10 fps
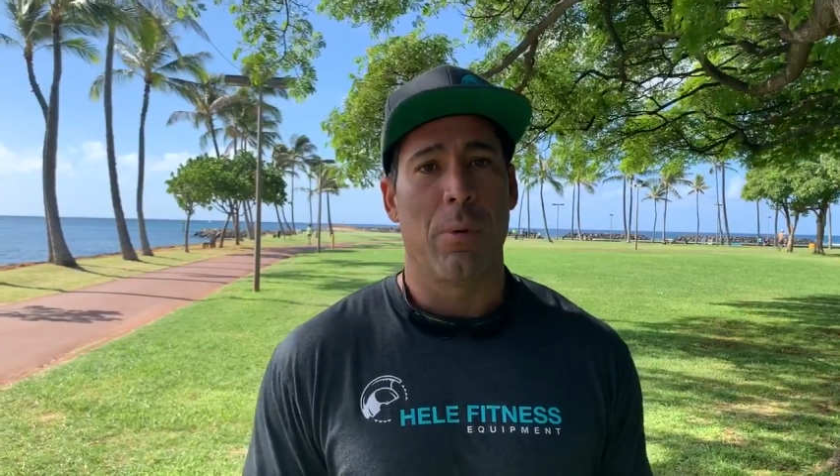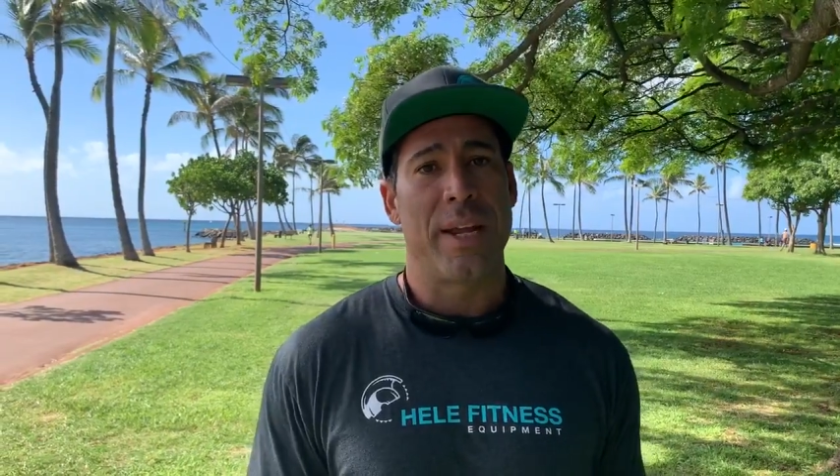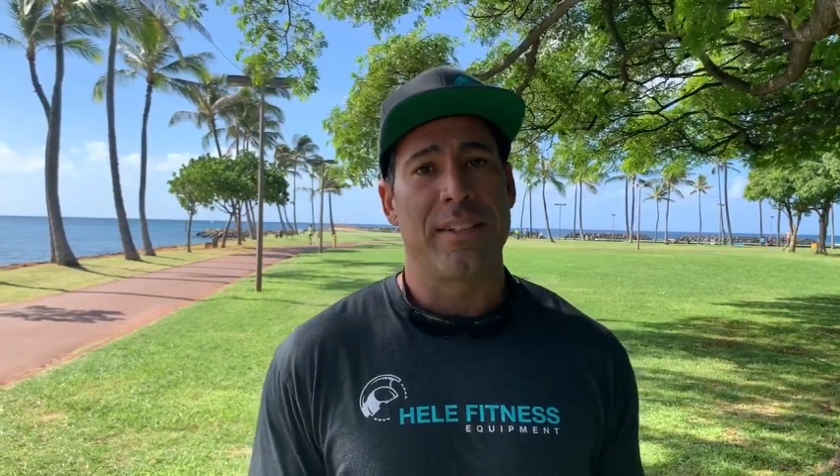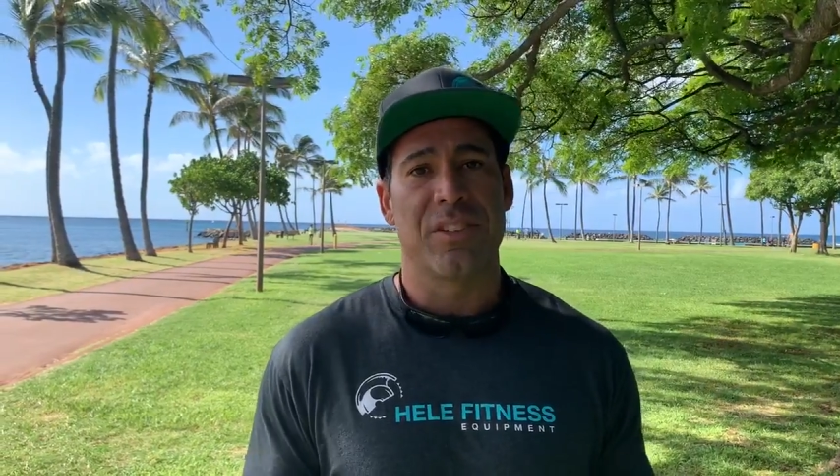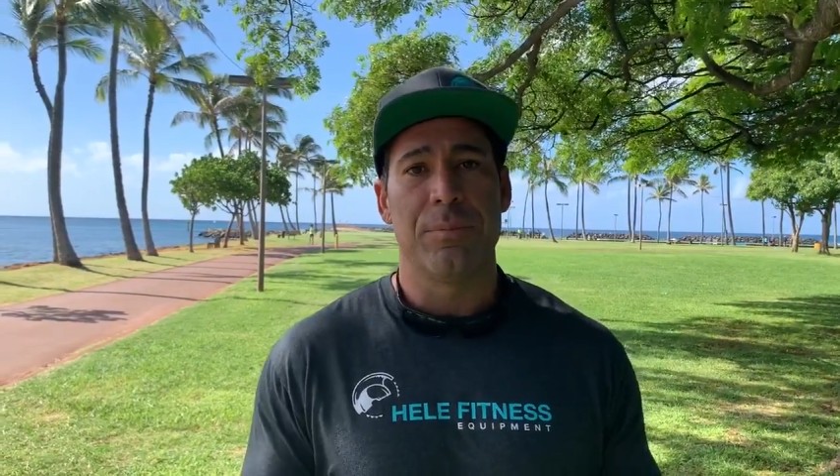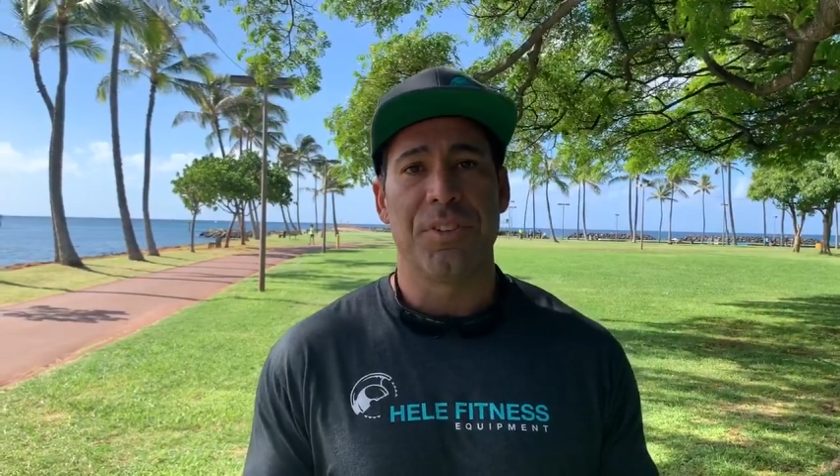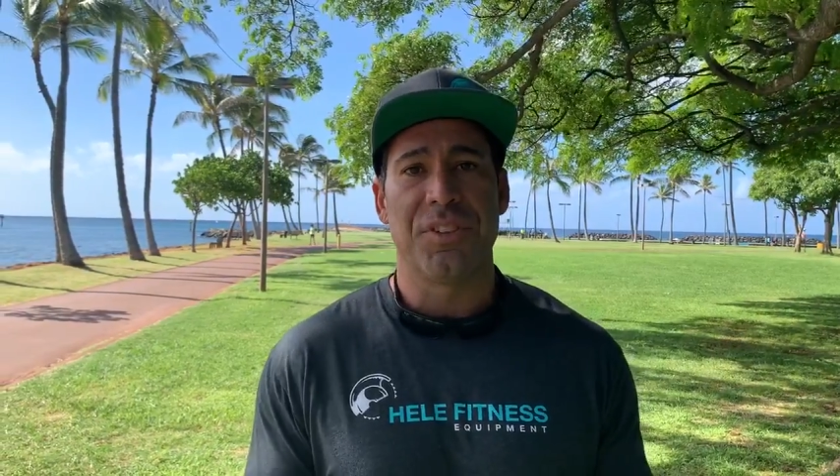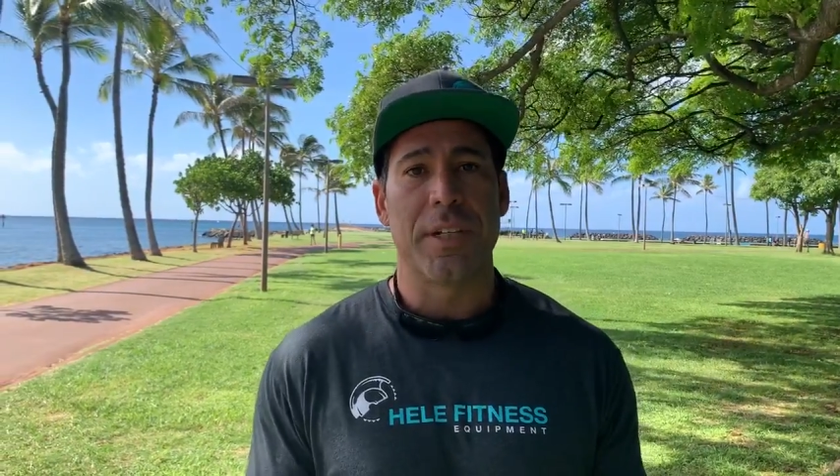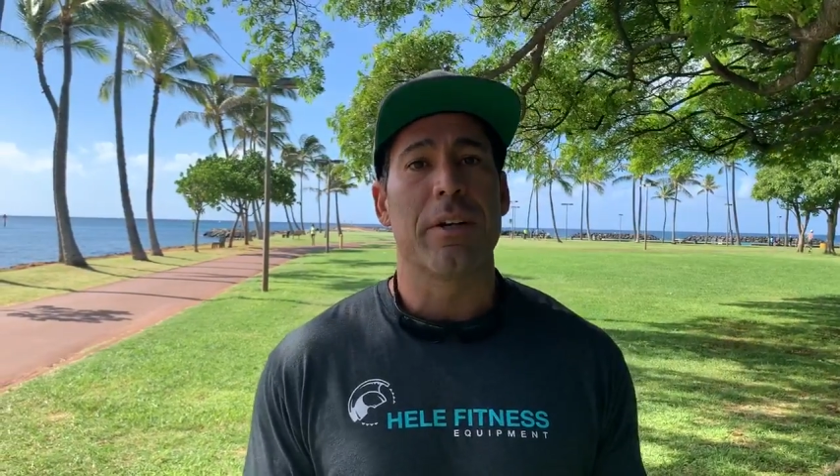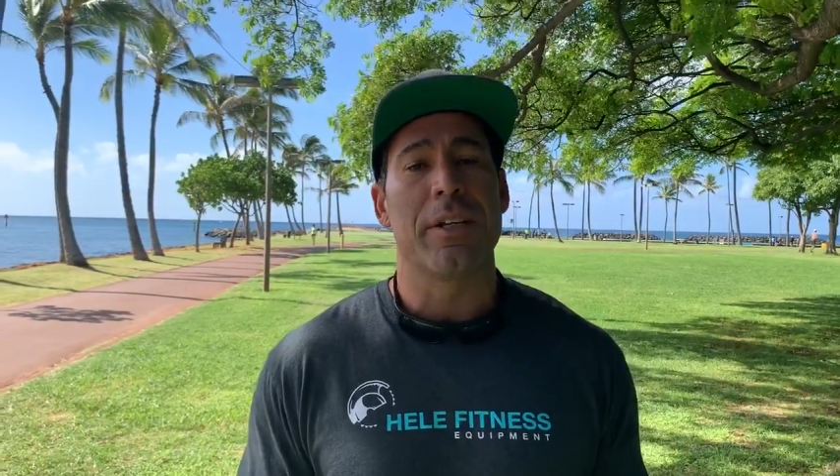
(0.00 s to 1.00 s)
and we had some
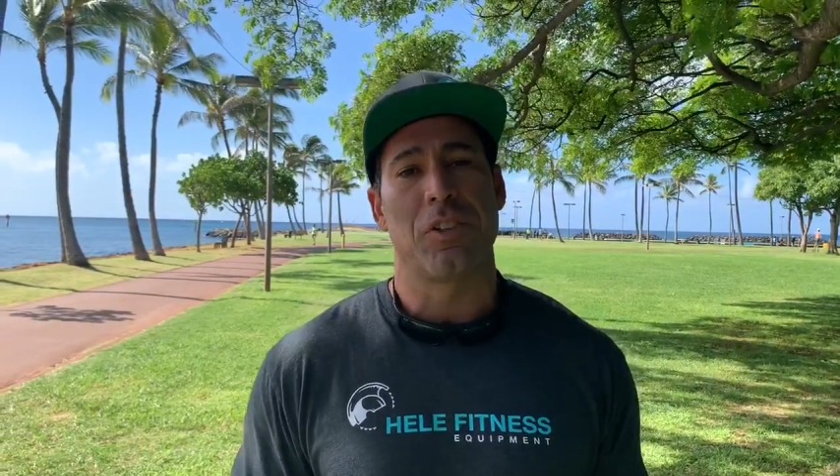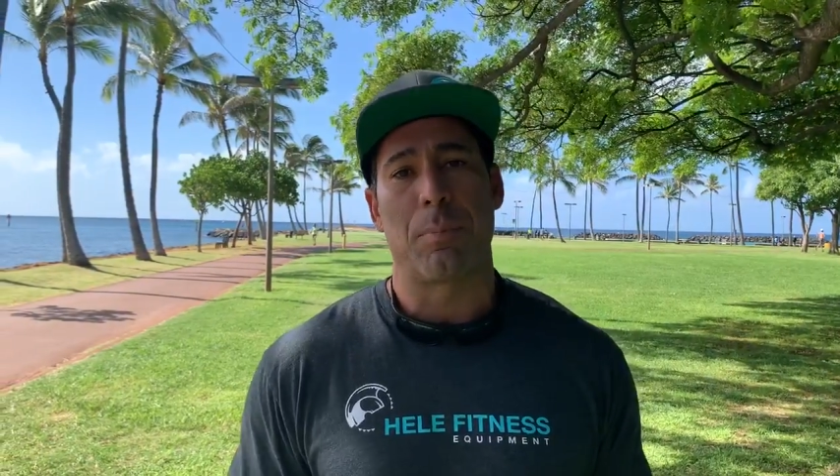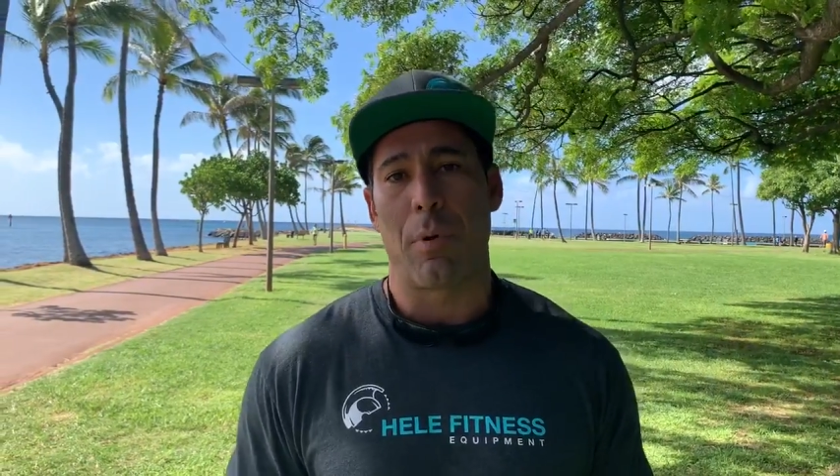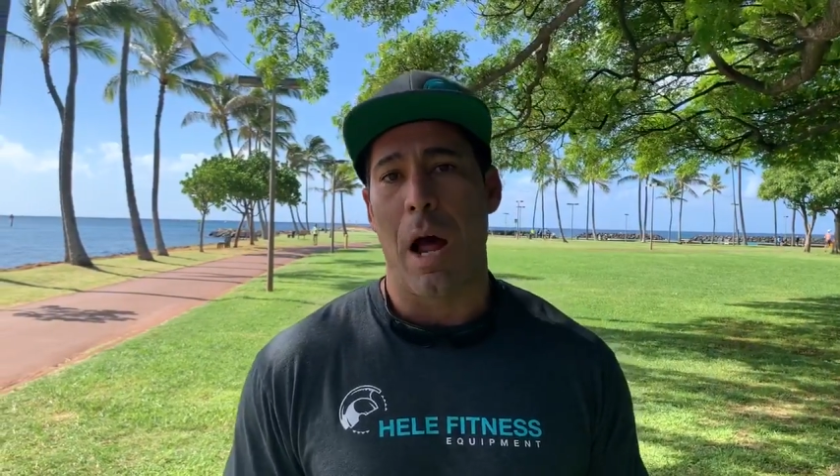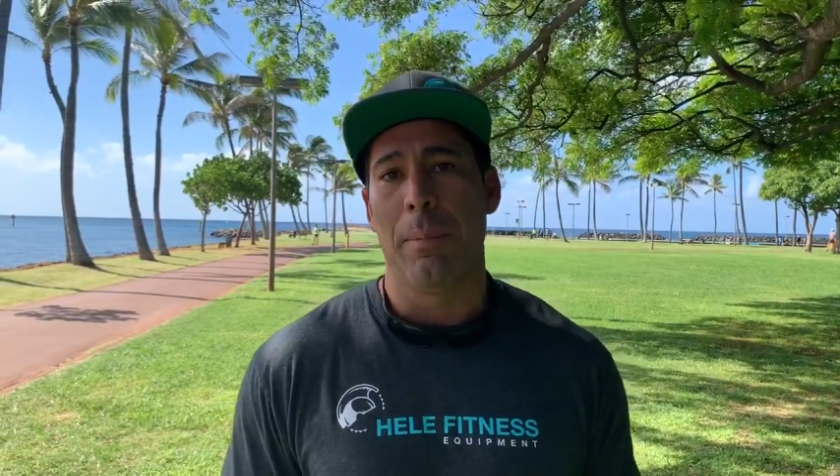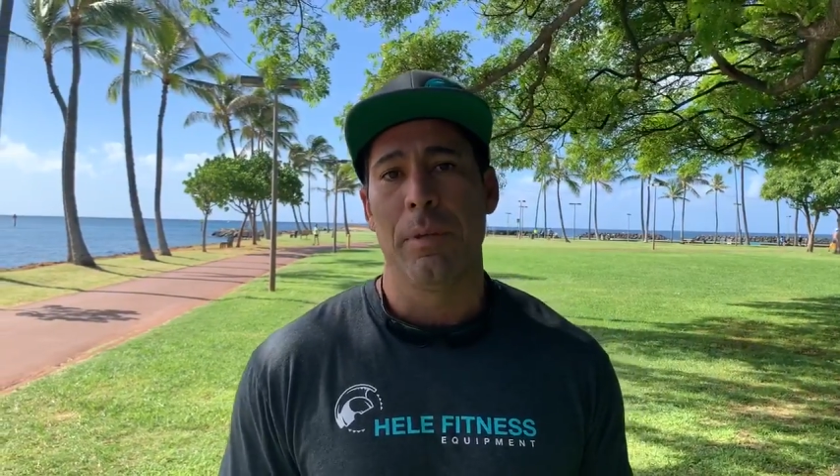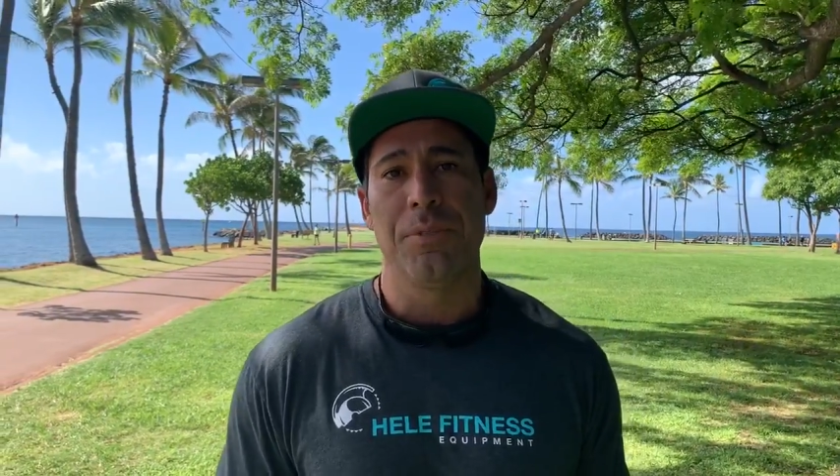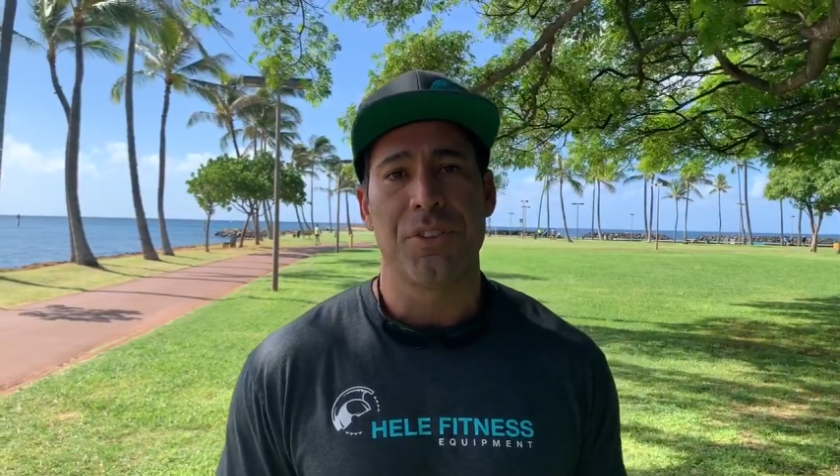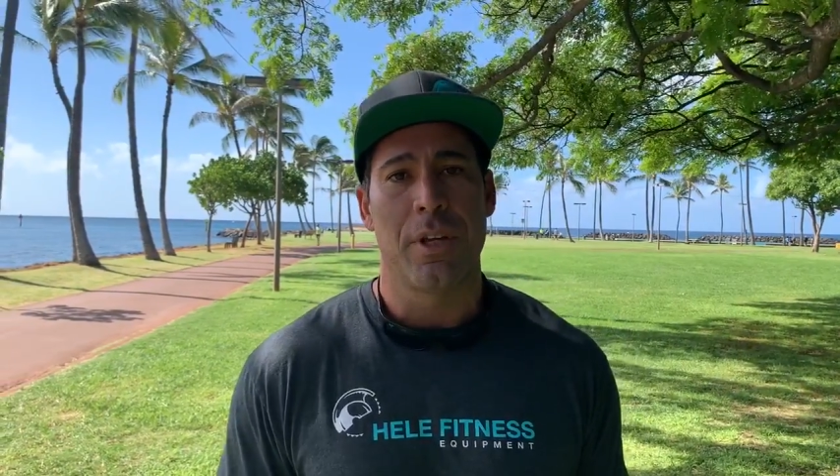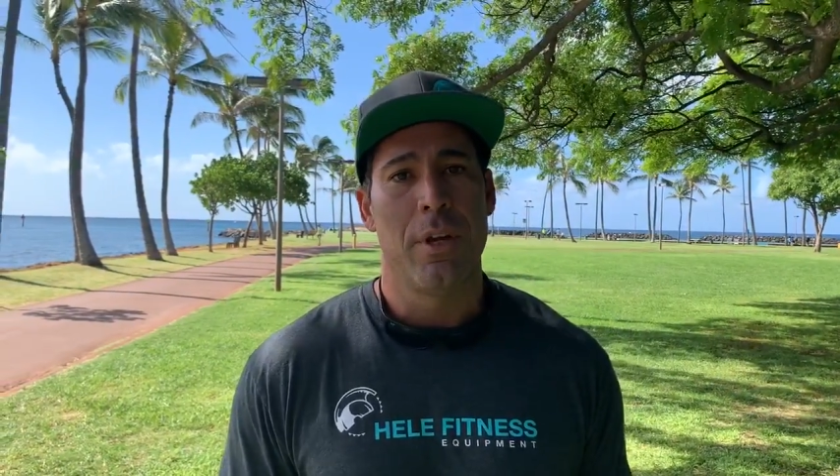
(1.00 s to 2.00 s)
serious
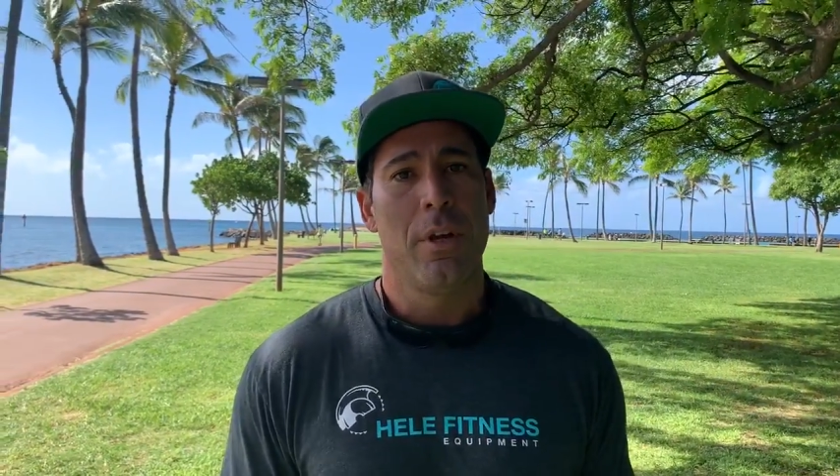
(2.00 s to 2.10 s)
problems